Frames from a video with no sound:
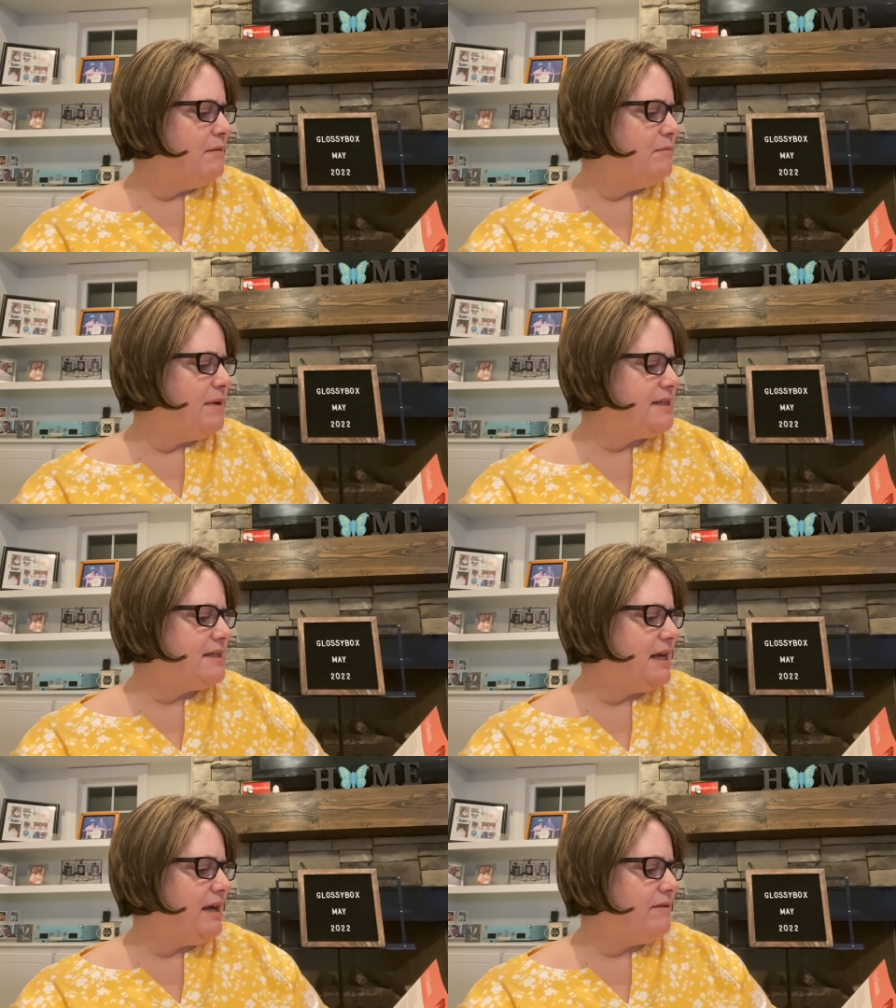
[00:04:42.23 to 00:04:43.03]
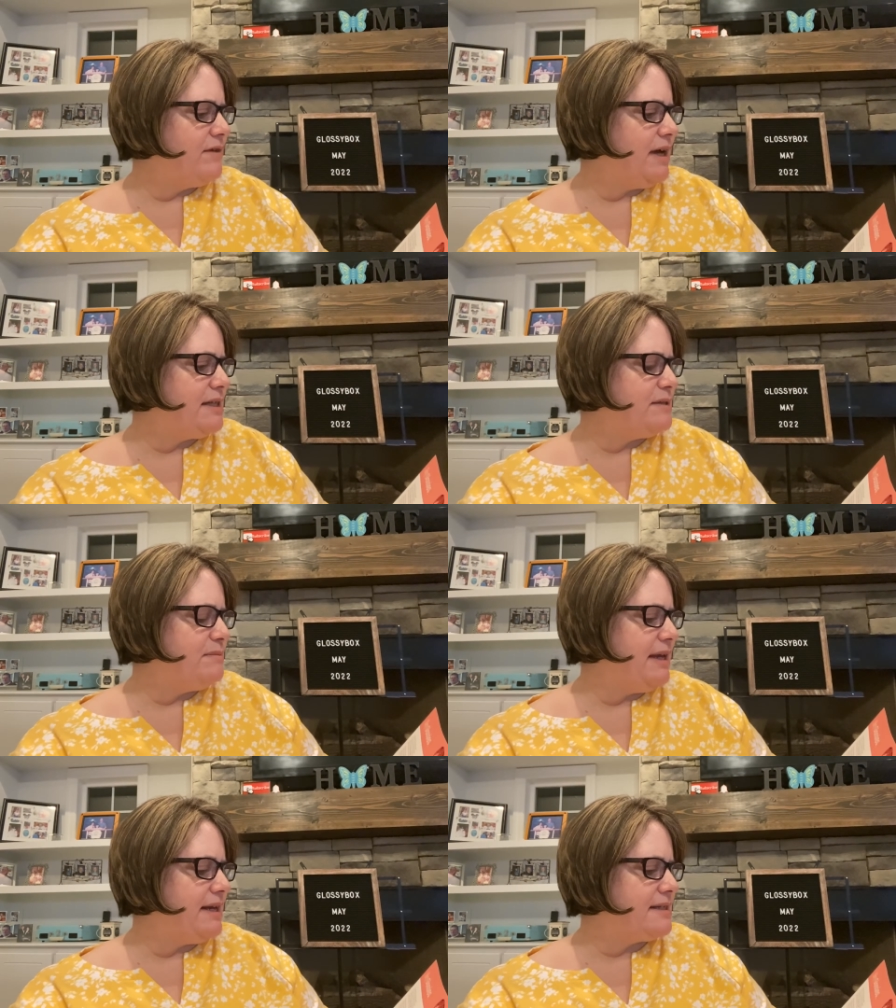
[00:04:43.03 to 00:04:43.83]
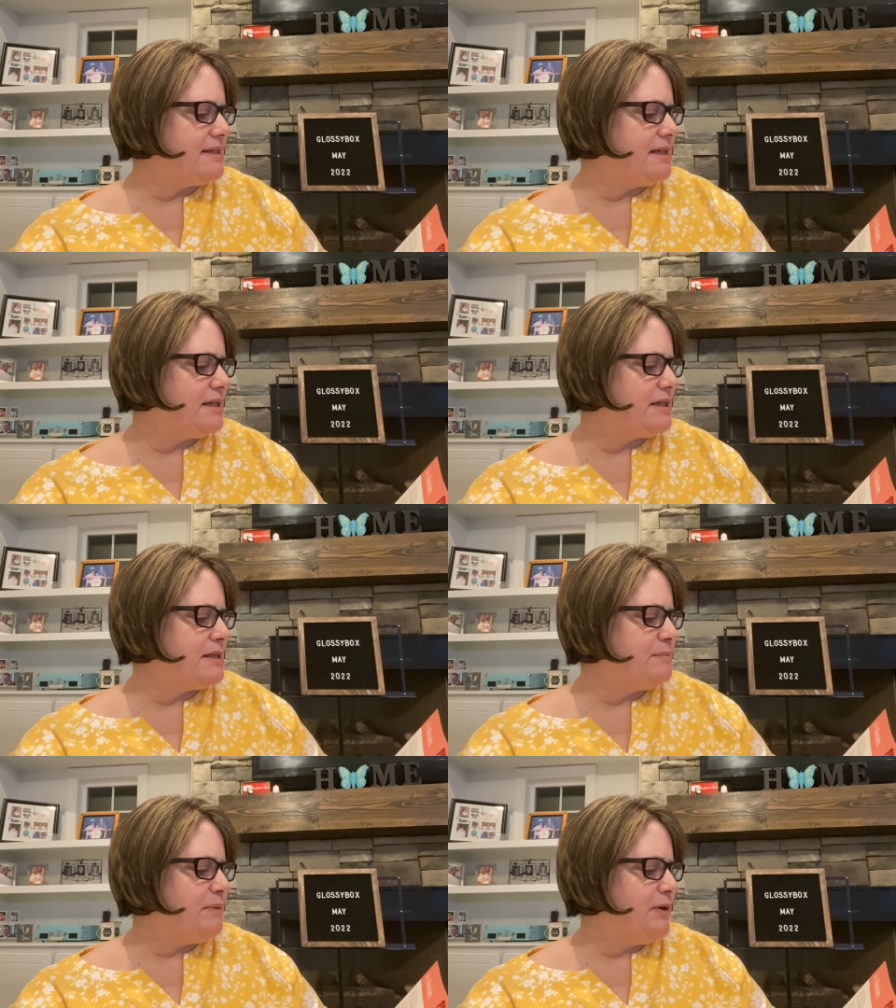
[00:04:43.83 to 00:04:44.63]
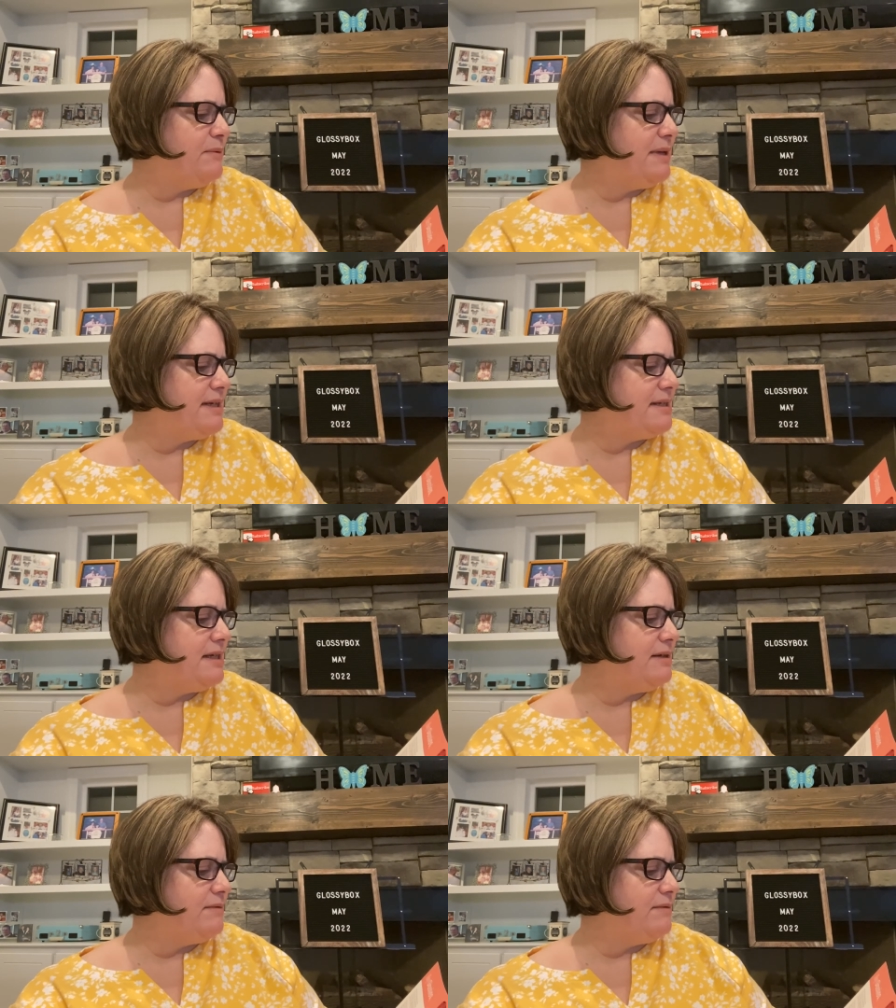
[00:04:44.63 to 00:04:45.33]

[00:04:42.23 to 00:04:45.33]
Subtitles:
must-have cosmetics and experimenting